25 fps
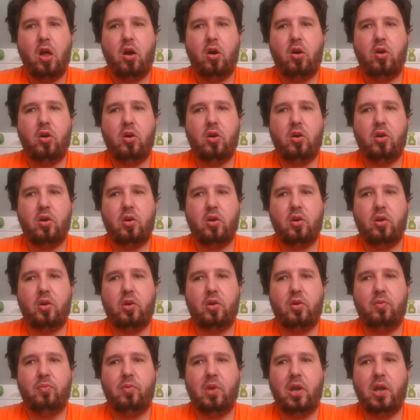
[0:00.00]

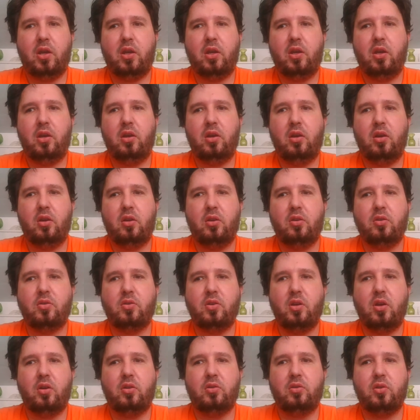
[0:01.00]
on making
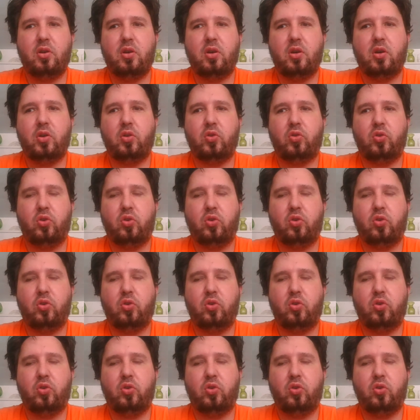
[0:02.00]
Zelda